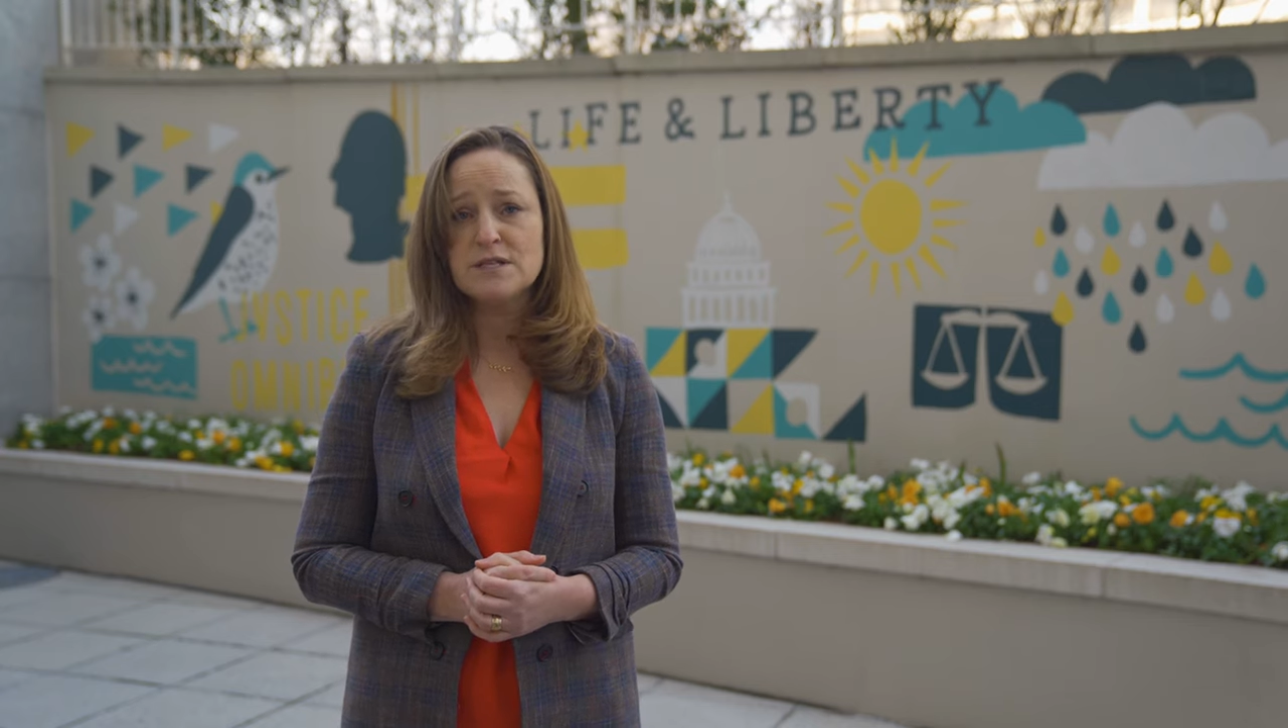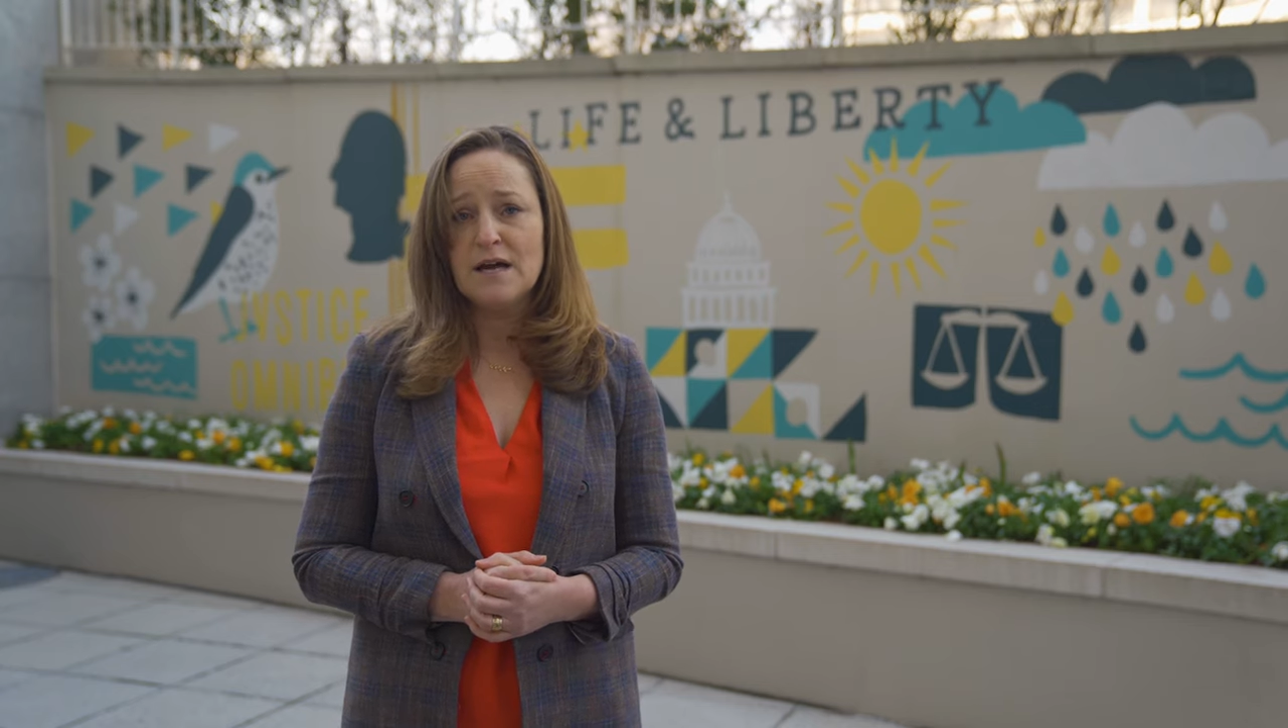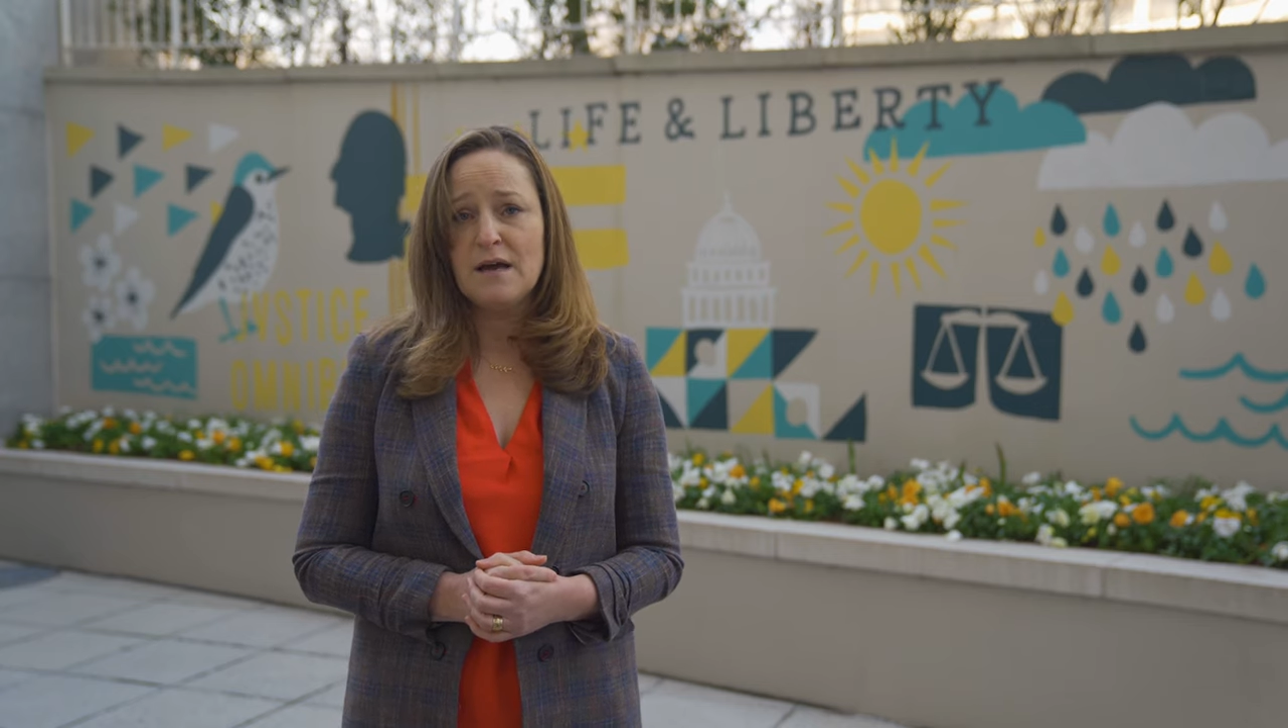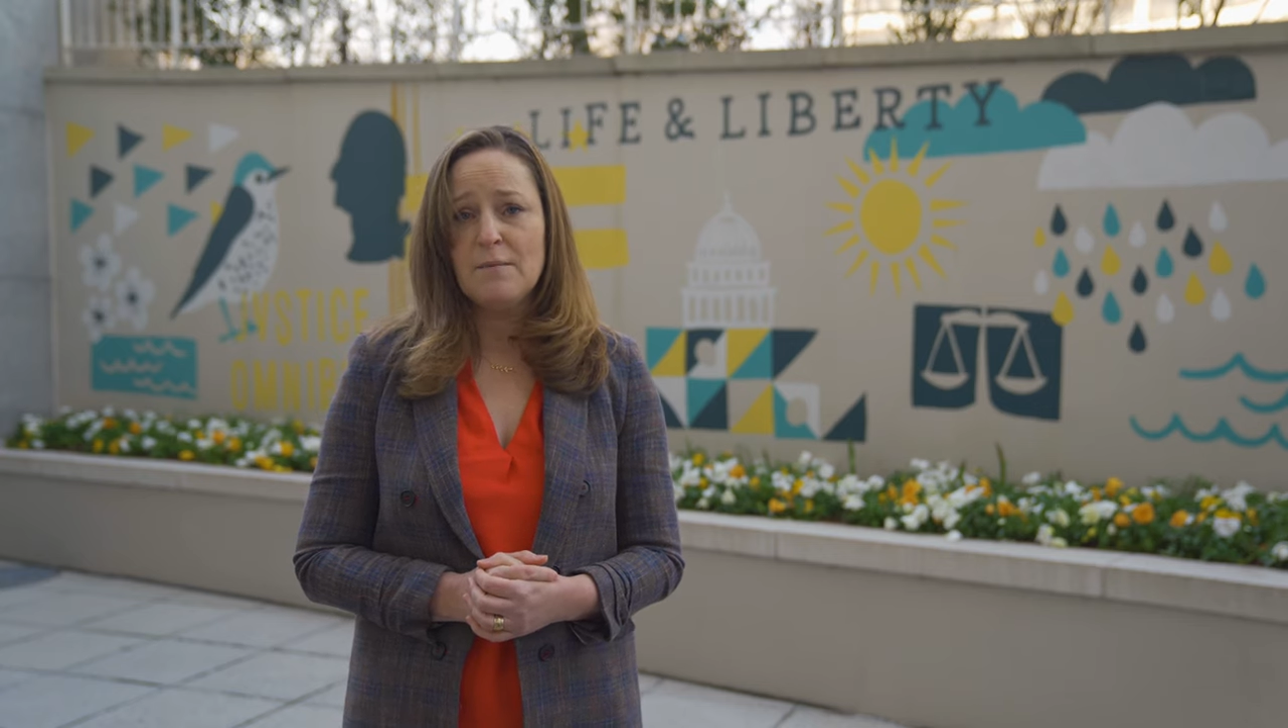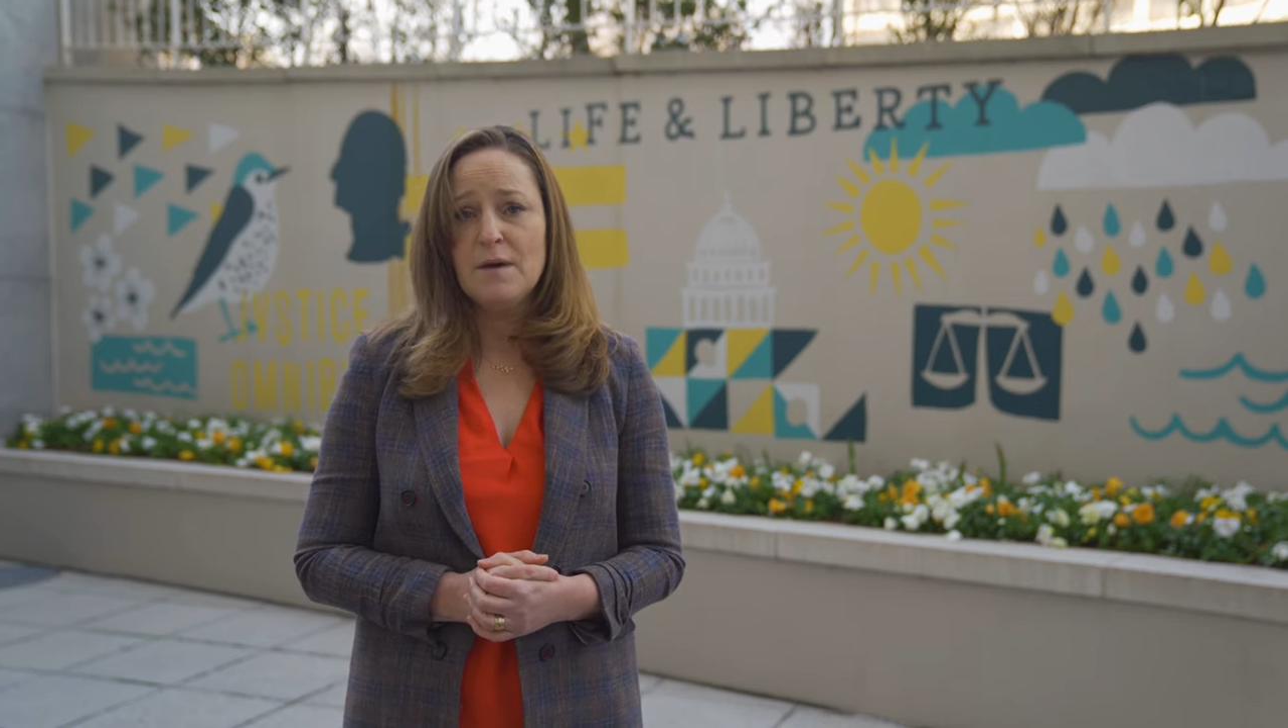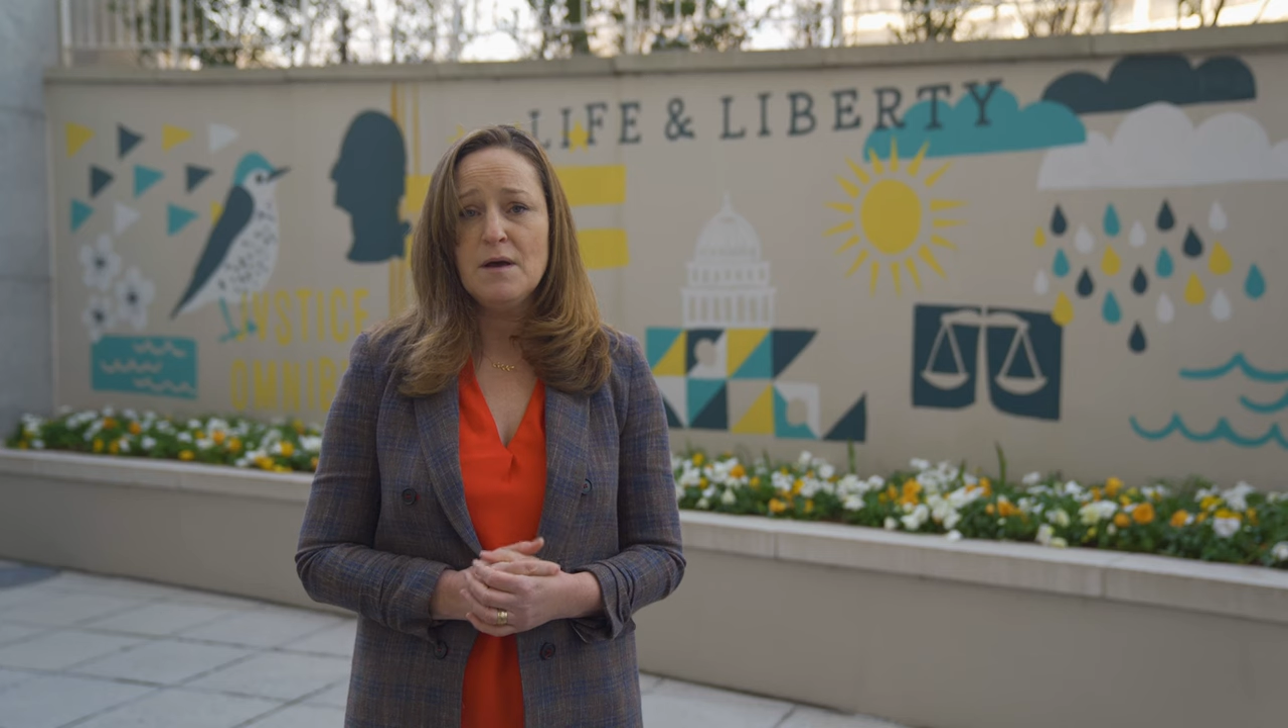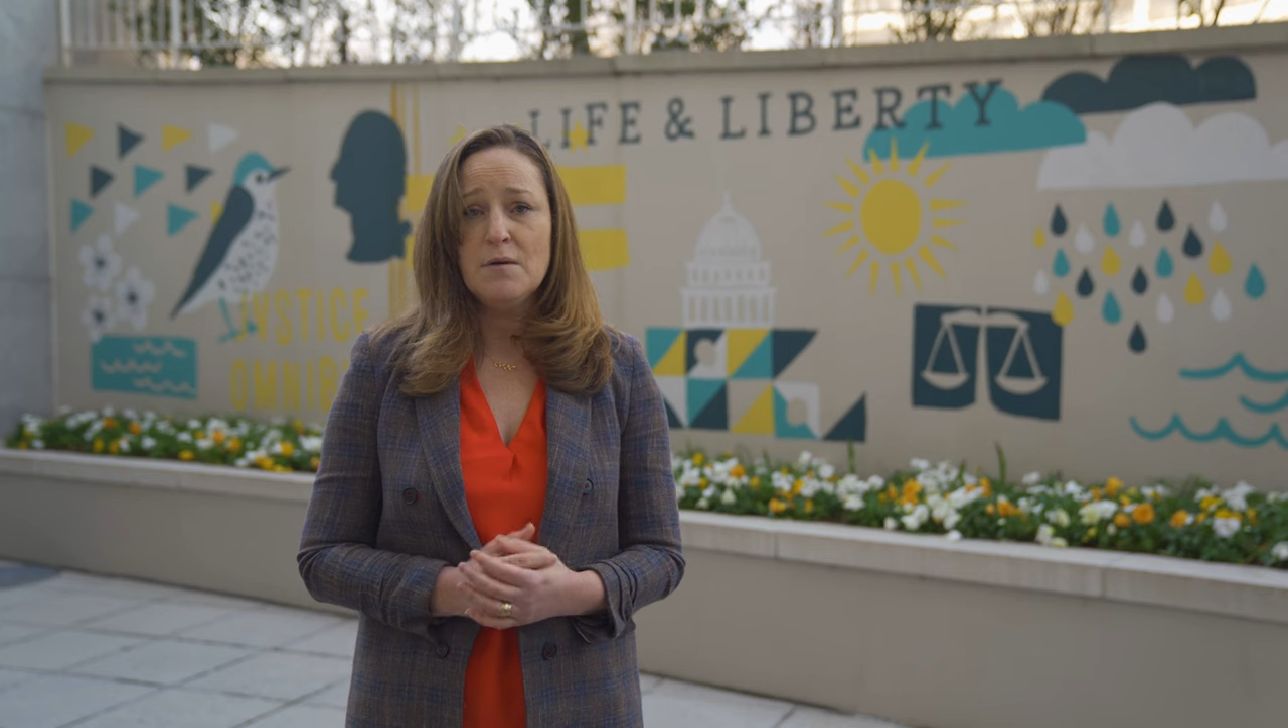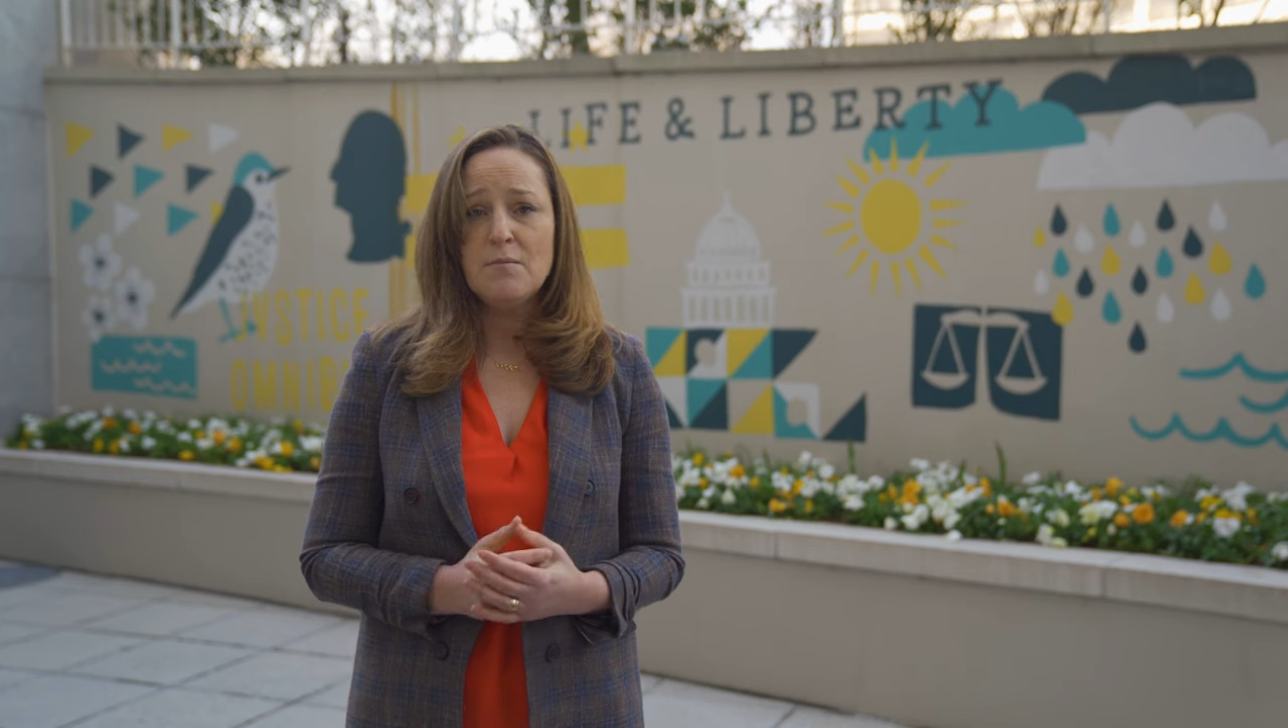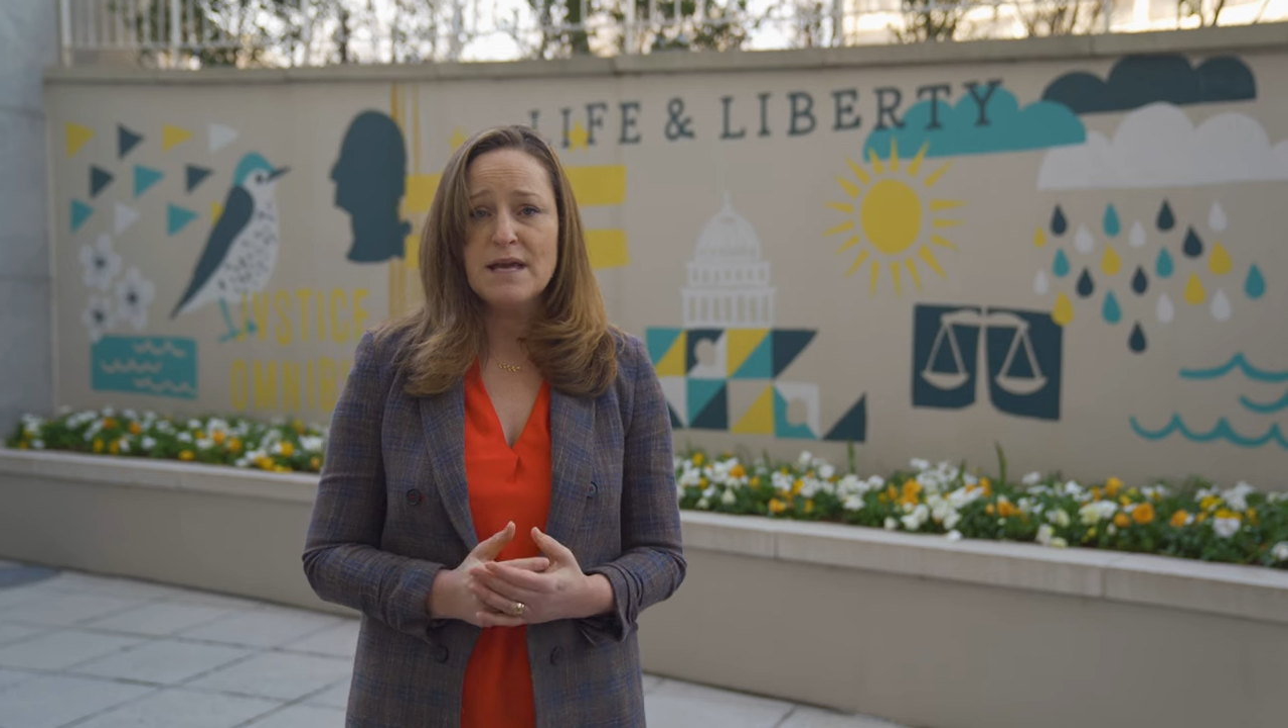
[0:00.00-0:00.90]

time